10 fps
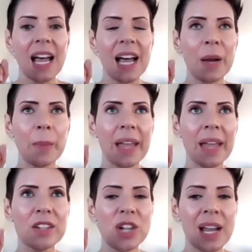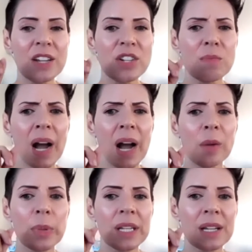And the challenge, in my
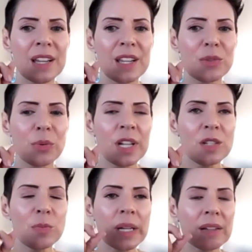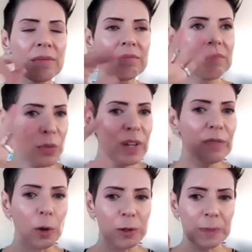opinion, has always been
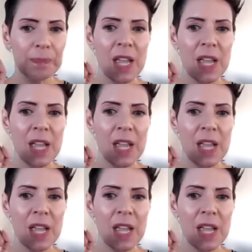threefold.